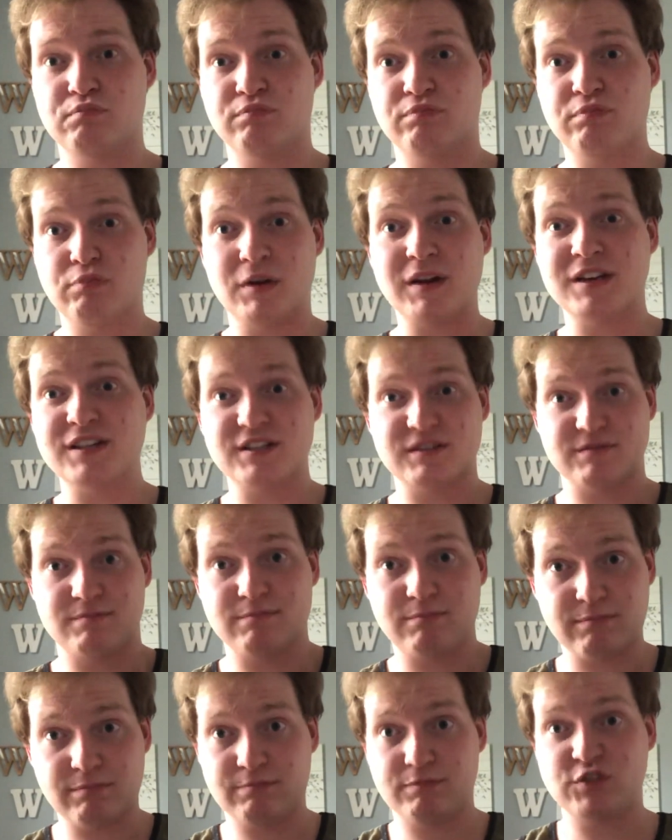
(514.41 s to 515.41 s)
brings
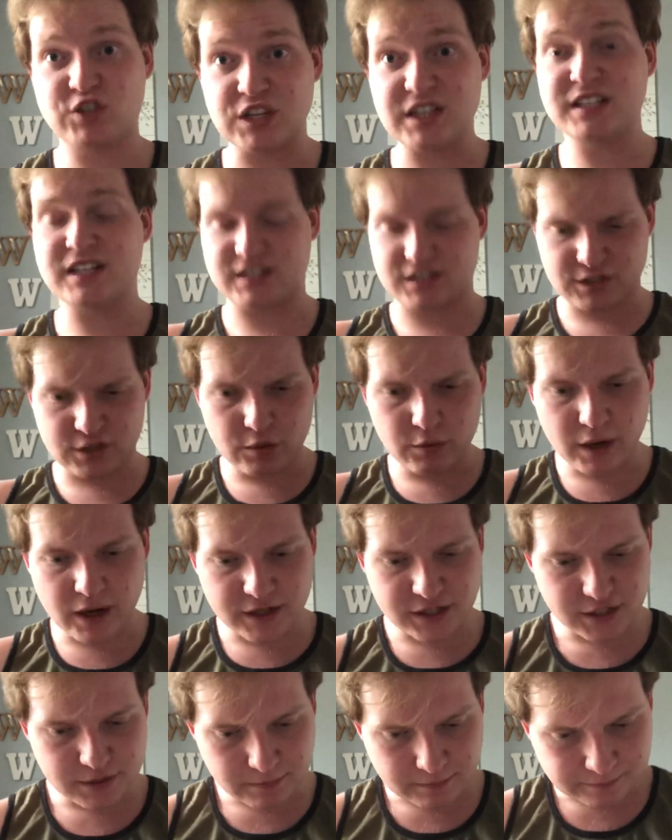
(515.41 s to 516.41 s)
Jesus to
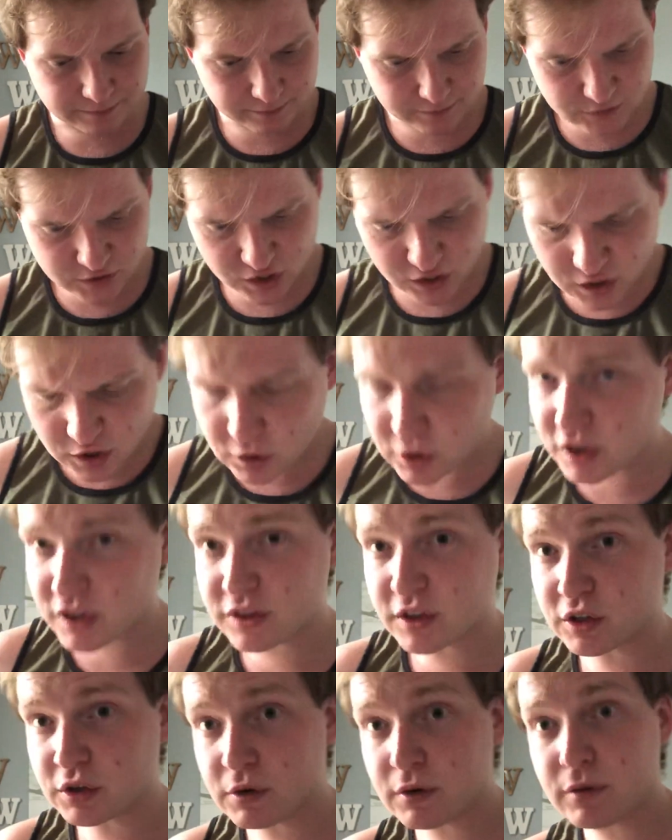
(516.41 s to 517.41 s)
us. So then you look
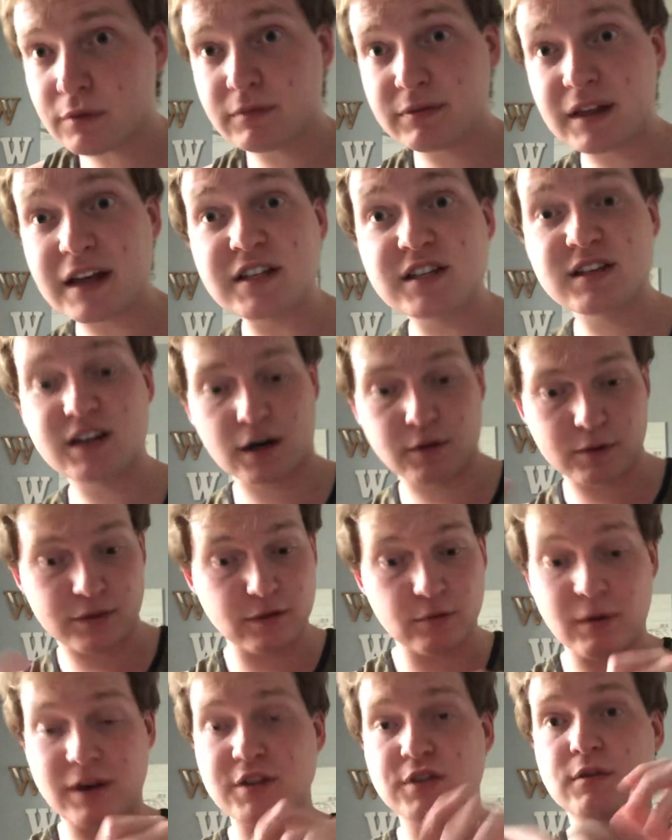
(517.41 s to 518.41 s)
at that's kind of what the
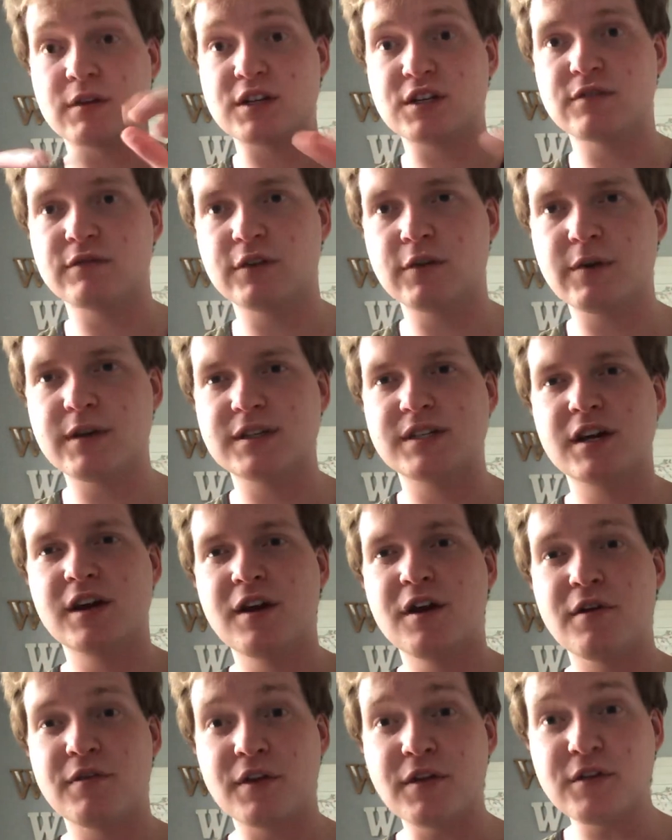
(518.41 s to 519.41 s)
restoration view is.
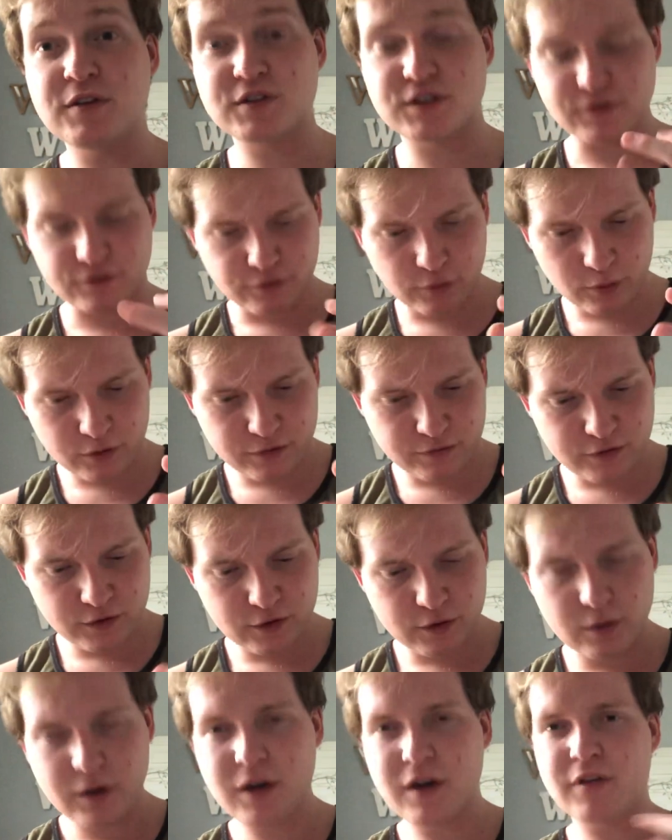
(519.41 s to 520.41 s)
Then there's the fourth
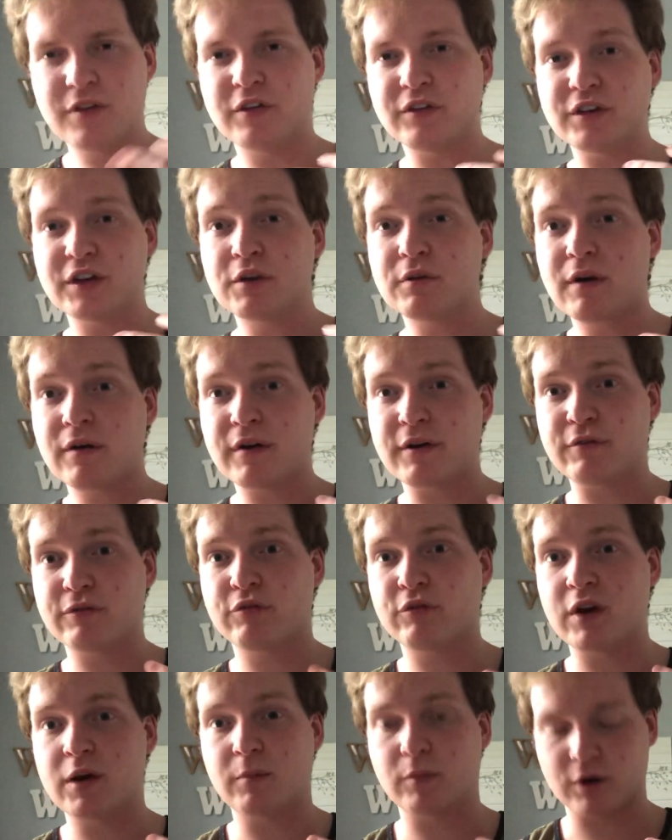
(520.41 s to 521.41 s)
view, the literary
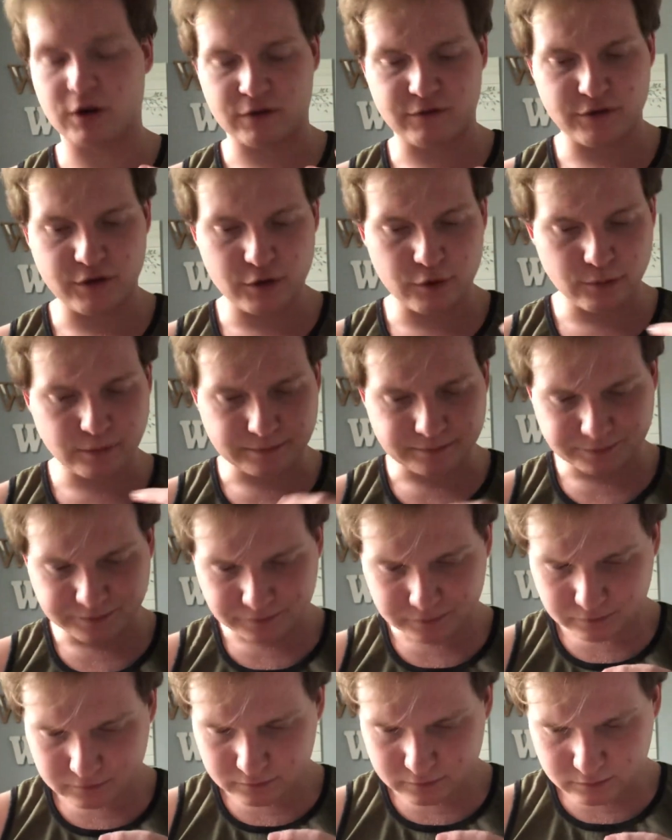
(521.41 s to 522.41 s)
framework view,
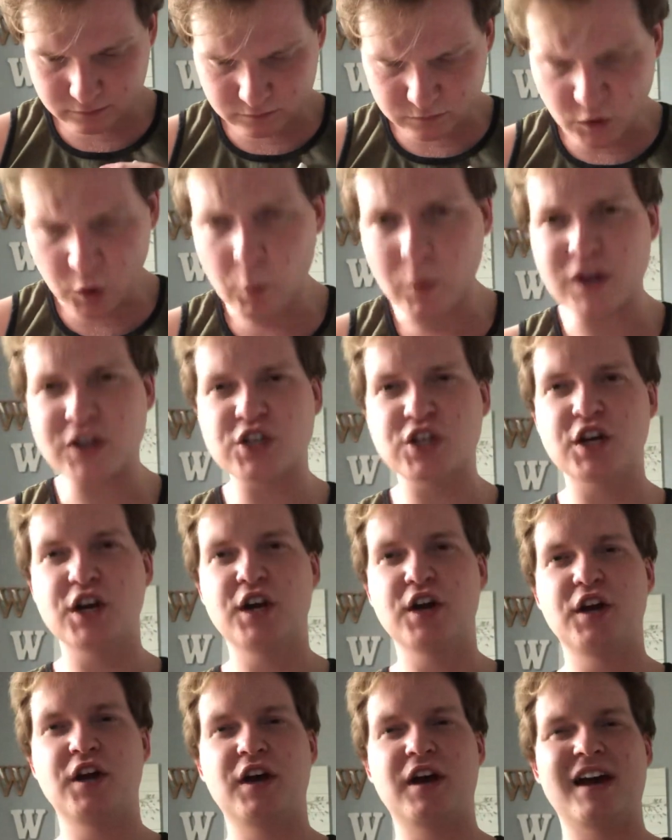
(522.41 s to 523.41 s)
which
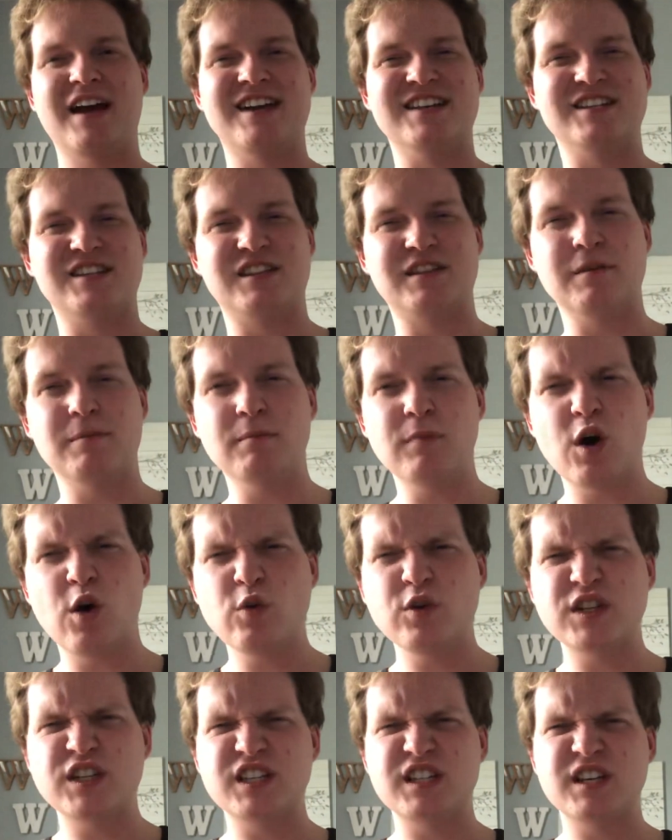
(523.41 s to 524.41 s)
is the
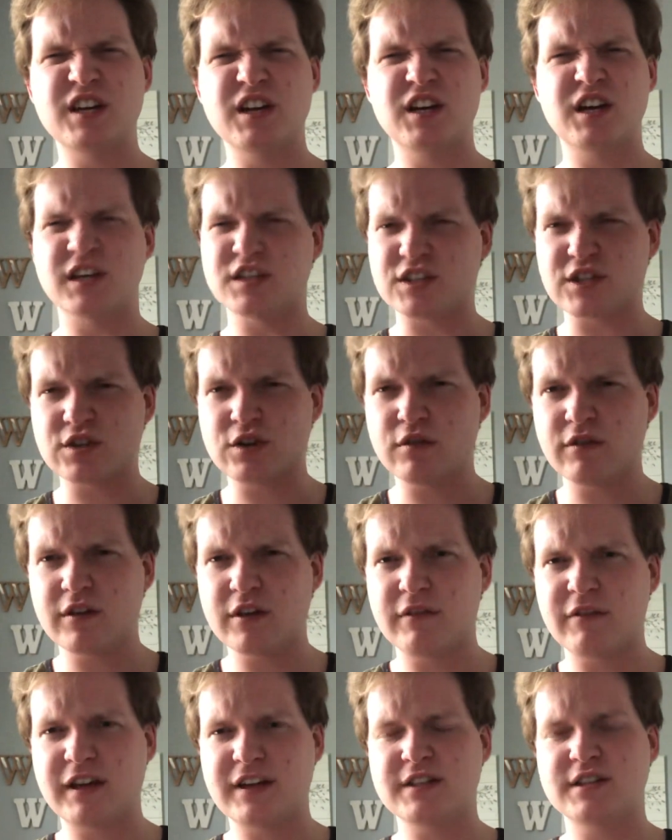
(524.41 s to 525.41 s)
most
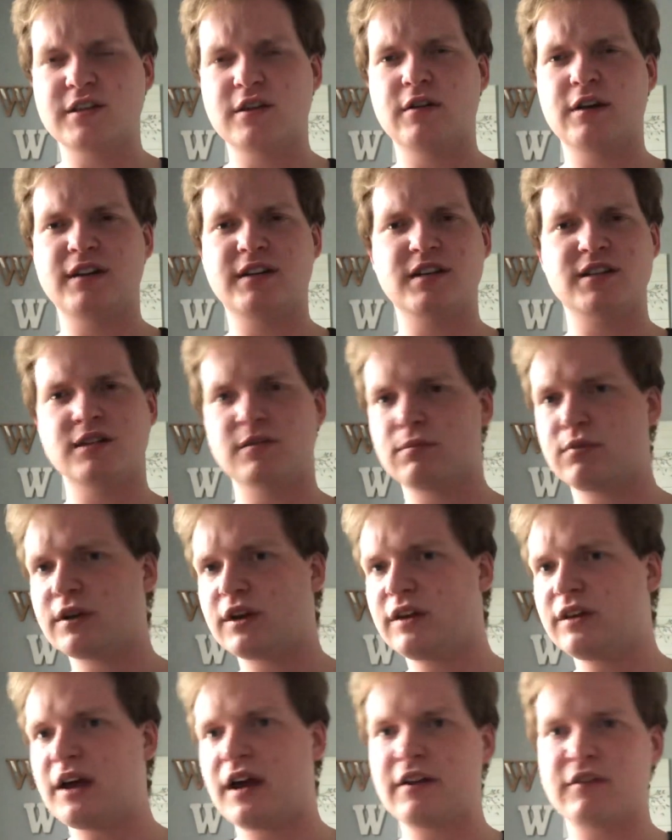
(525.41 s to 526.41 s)
conservative answer. It doesn't bring
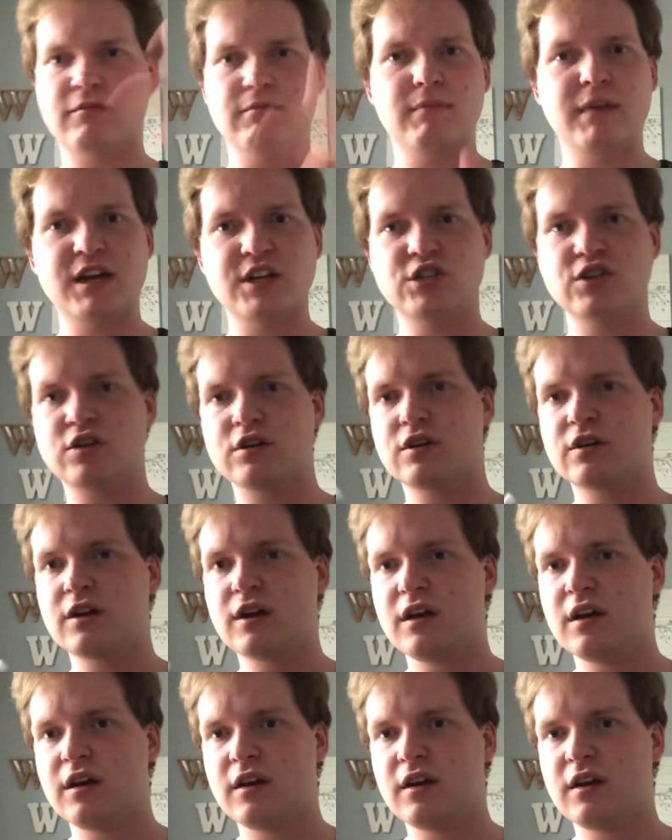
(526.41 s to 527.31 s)
a lot of major